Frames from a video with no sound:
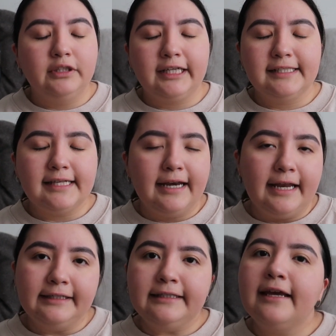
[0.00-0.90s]
like I said,
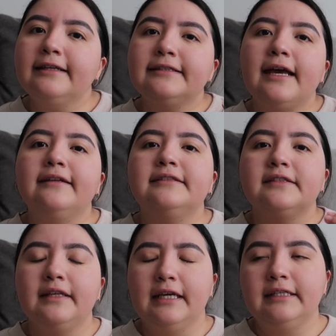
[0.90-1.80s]
any
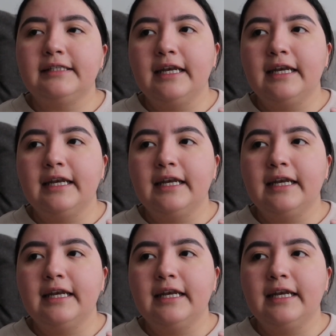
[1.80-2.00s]
intense things,